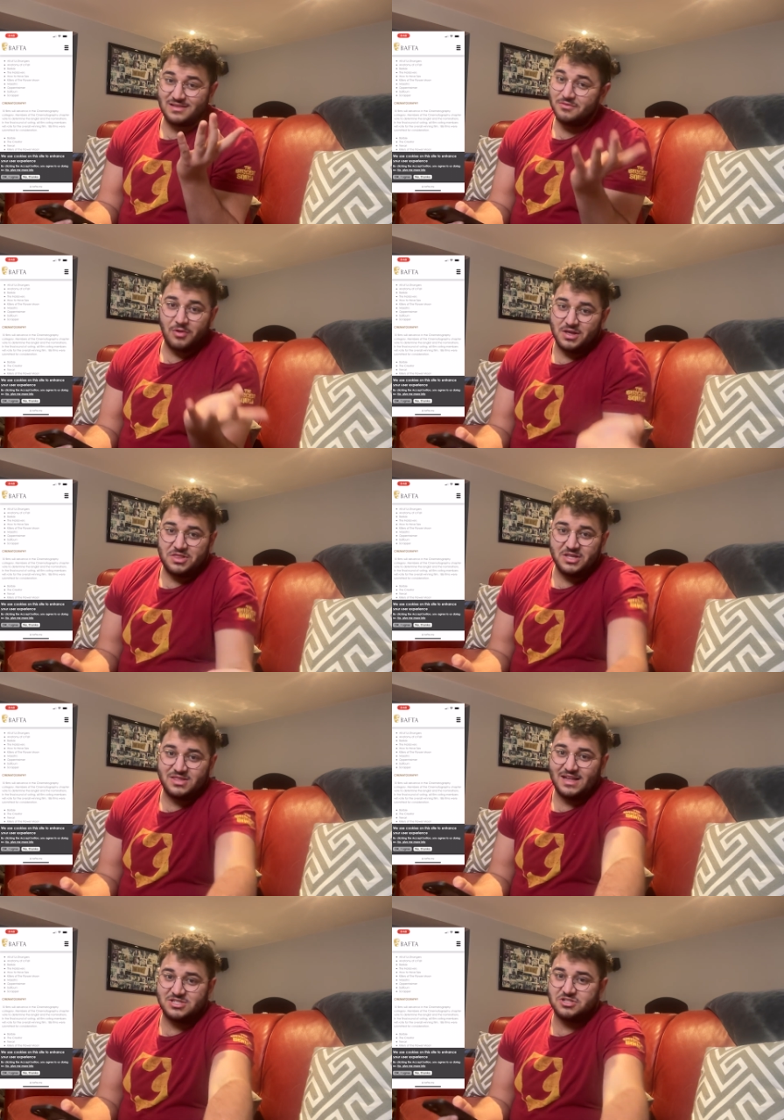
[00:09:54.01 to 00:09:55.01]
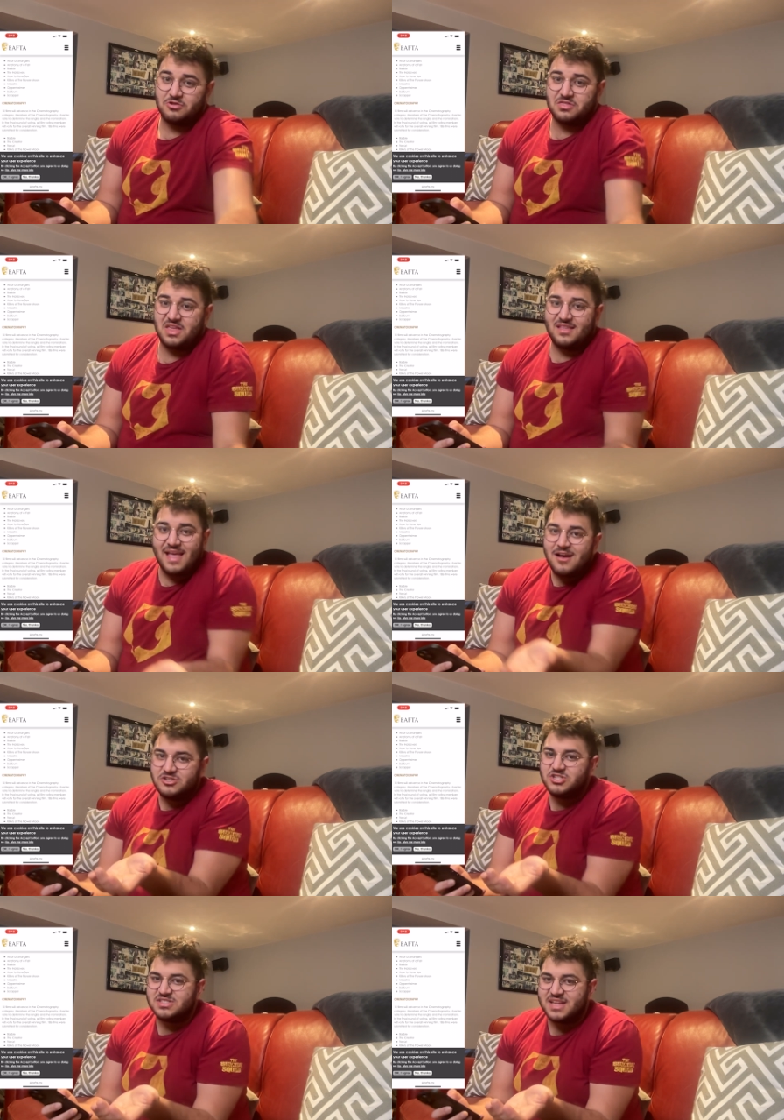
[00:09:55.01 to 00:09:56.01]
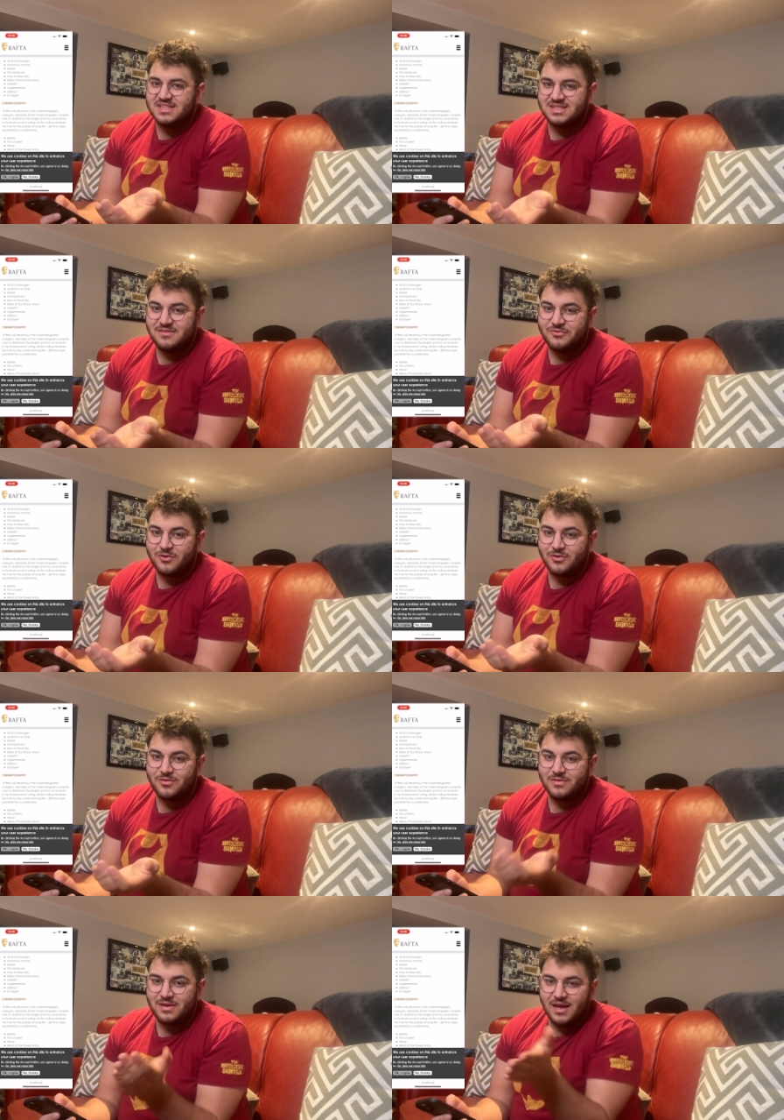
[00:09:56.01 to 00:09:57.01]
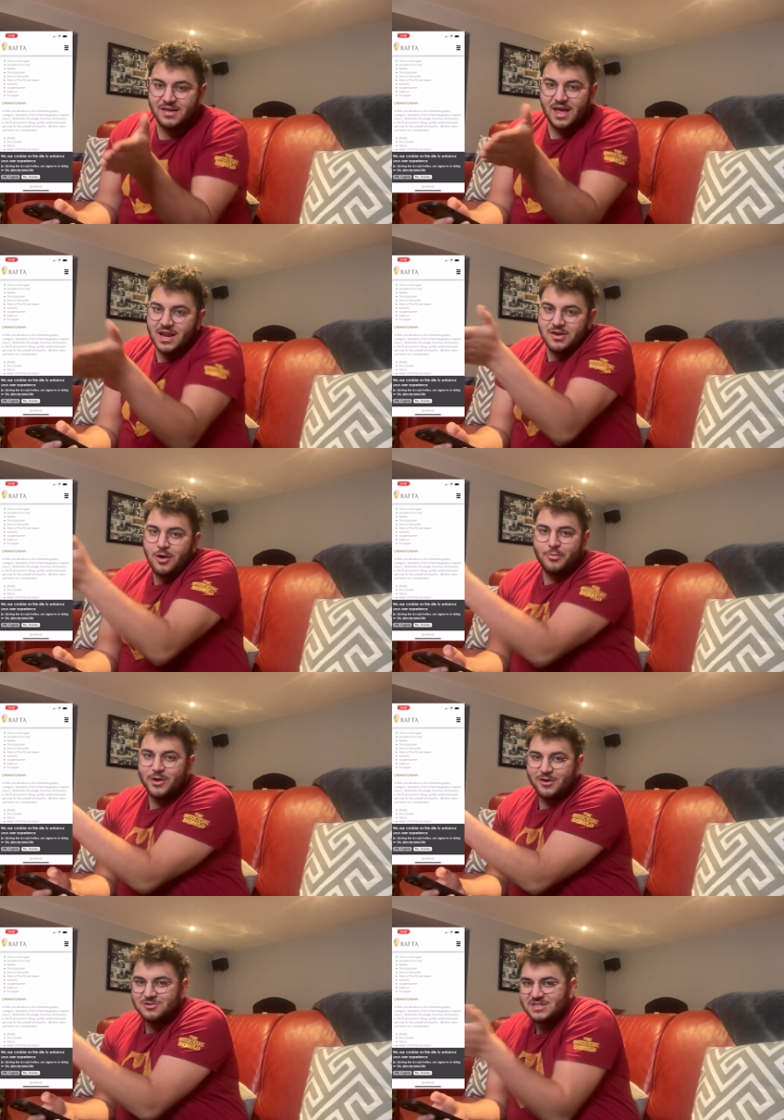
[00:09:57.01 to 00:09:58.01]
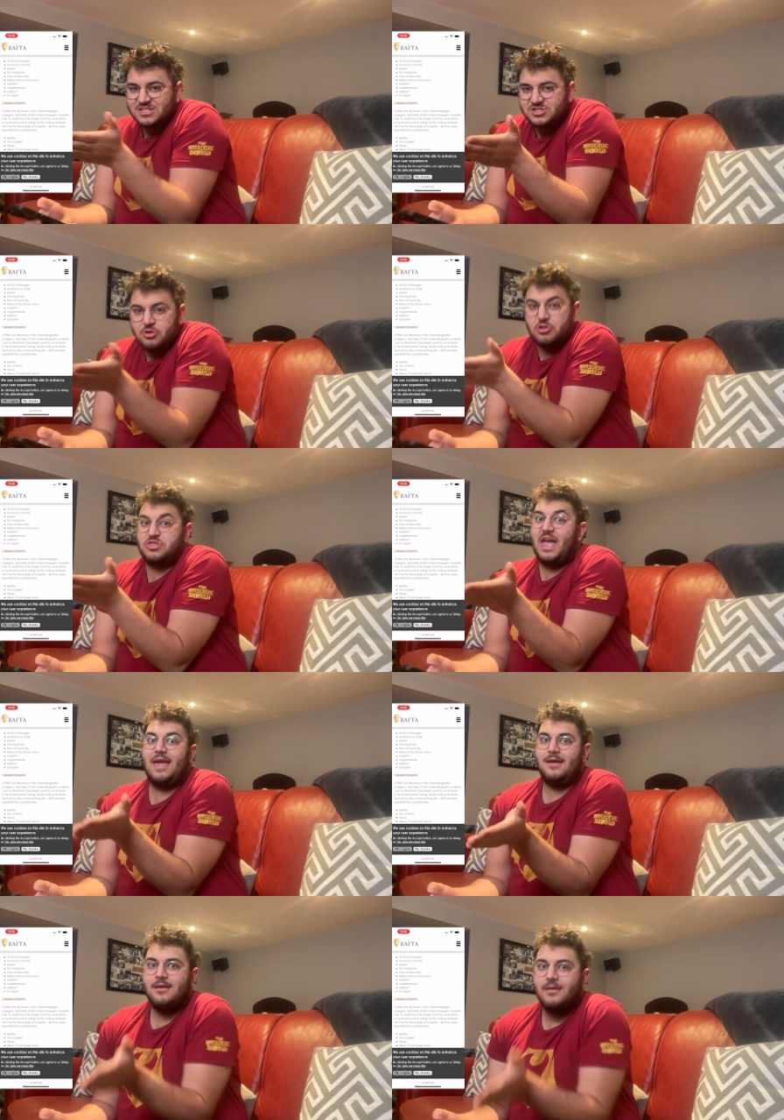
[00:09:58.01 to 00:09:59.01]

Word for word: Wait, you think that's just her thing now? She just gets in for g- getting no precursors? That's just her thing?